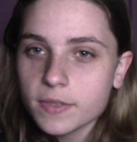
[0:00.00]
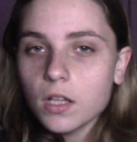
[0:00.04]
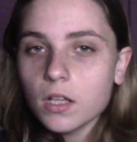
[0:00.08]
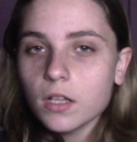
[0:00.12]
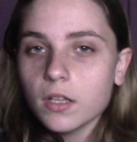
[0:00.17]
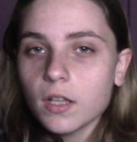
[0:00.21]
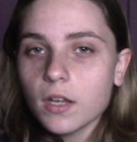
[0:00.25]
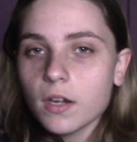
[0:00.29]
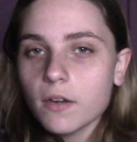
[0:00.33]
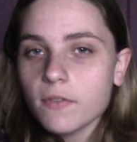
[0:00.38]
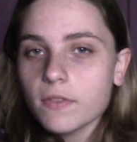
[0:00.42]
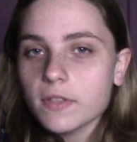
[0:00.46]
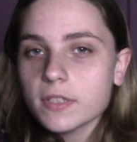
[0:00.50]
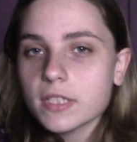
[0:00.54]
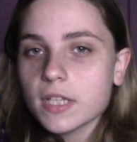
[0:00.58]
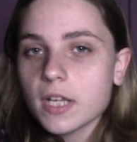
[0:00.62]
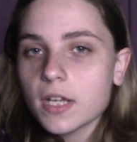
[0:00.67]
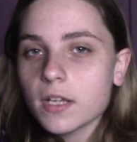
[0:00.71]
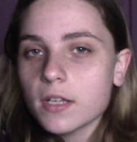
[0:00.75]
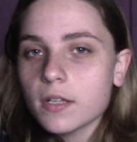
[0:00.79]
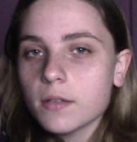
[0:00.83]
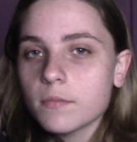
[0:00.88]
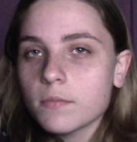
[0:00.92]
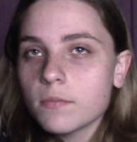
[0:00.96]
A lot of the
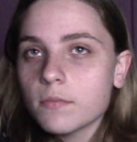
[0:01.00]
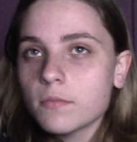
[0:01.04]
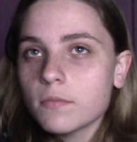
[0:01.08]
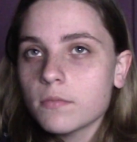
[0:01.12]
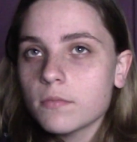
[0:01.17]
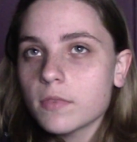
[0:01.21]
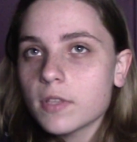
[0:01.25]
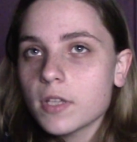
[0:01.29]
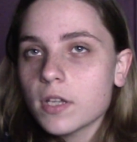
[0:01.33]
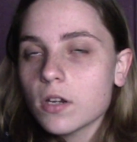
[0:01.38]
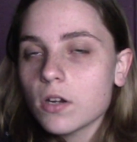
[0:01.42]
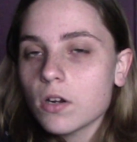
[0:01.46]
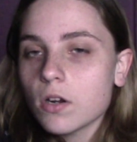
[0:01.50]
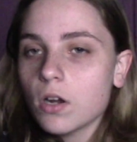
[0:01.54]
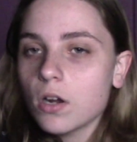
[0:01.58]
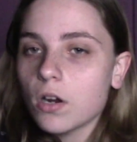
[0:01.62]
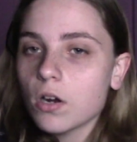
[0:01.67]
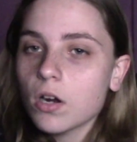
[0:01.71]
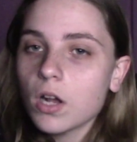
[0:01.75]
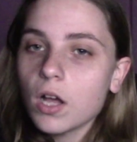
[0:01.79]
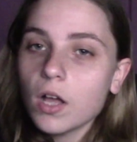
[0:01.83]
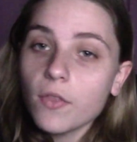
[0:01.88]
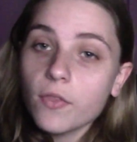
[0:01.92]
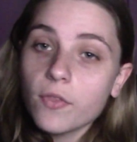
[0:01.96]
time there
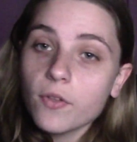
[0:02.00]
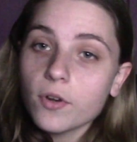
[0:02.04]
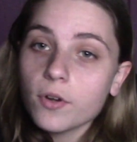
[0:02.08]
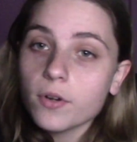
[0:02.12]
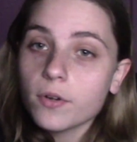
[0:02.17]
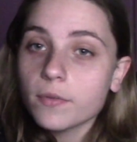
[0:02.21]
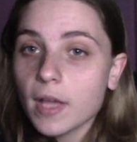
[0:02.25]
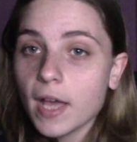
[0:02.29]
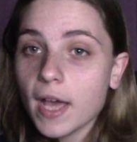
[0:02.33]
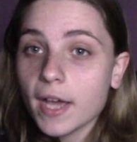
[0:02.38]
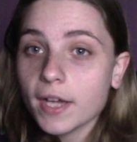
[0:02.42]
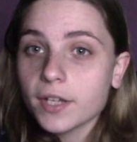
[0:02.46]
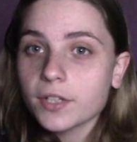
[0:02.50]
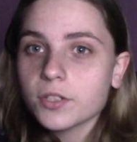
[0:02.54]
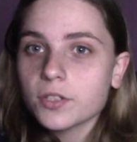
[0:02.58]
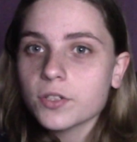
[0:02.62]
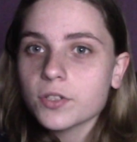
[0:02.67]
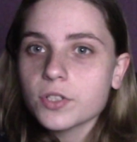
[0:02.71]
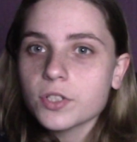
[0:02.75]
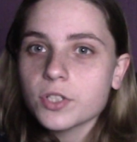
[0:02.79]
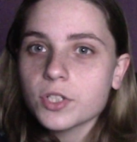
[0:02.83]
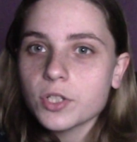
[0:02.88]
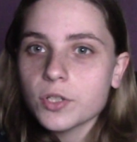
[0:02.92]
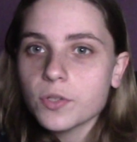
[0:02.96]
are other
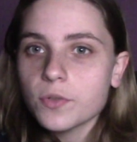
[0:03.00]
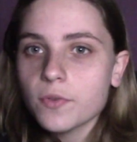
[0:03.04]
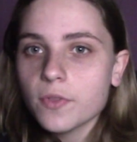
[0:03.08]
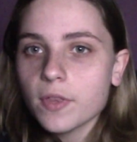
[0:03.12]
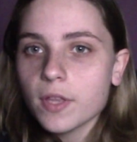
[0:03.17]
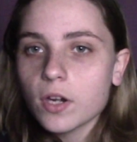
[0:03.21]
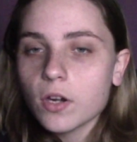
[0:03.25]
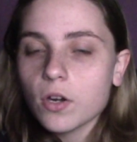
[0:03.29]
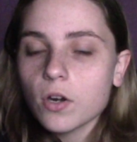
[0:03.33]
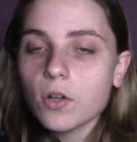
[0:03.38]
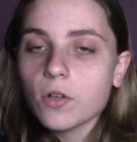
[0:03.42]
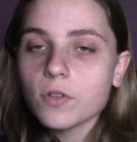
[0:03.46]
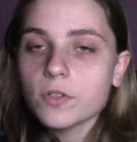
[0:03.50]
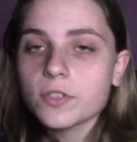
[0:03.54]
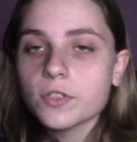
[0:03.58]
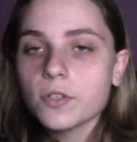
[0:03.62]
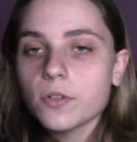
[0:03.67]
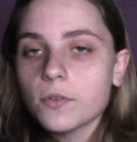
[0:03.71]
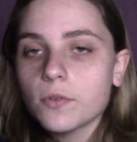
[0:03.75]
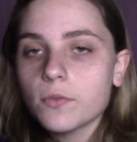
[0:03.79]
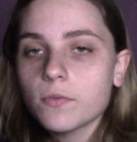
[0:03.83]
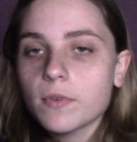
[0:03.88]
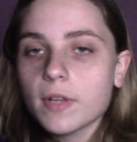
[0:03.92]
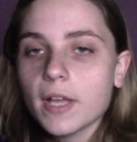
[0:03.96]
actors too that are
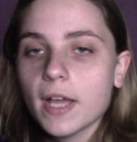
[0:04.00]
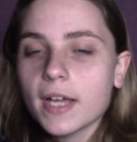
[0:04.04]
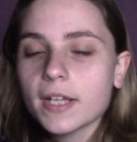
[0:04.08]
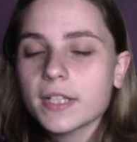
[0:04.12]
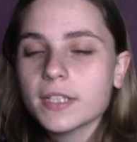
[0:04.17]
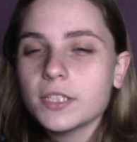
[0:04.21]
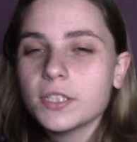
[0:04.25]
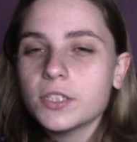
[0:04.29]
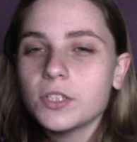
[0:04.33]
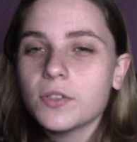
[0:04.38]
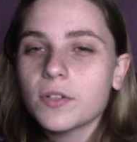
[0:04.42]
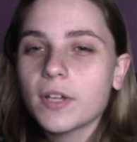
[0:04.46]
also reacting.